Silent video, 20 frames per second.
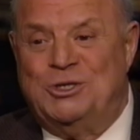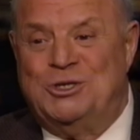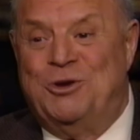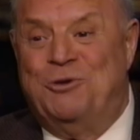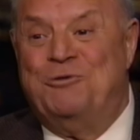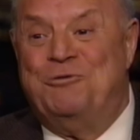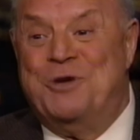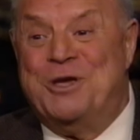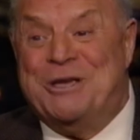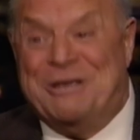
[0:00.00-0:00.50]
so
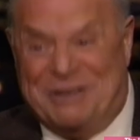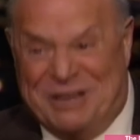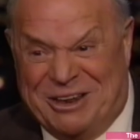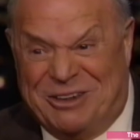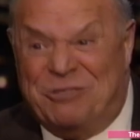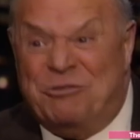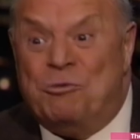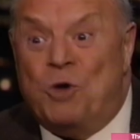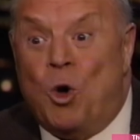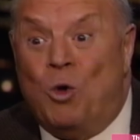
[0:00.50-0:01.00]
if we
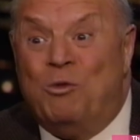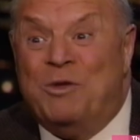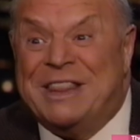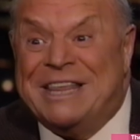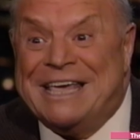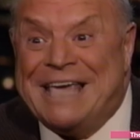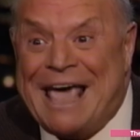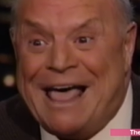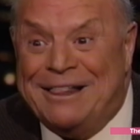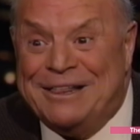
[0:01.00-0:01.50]
can go with the
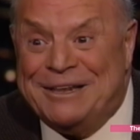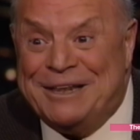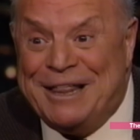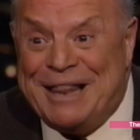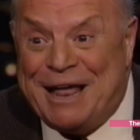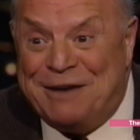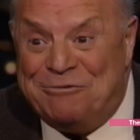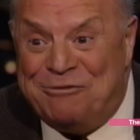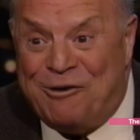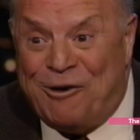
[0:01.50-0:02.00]
calendar
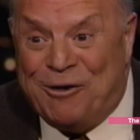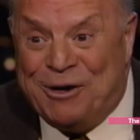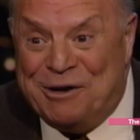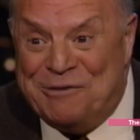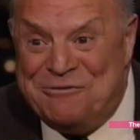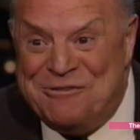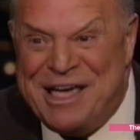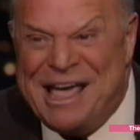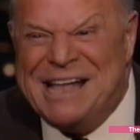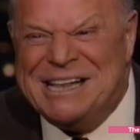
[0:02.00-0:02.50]
that far in
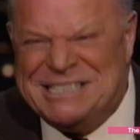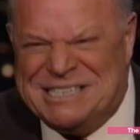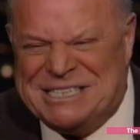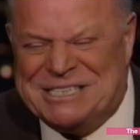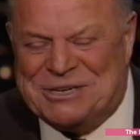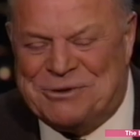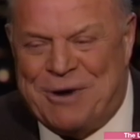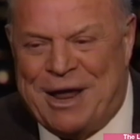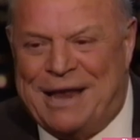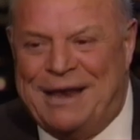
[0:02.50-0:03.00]
advance, it's
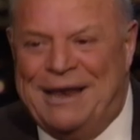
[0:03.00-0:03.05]
great.